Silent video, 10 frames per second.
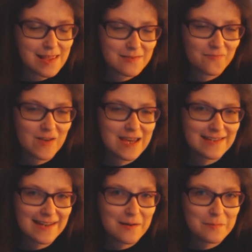it
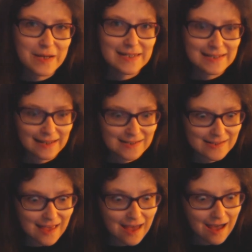flirts out a
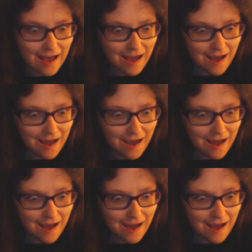biscuit like,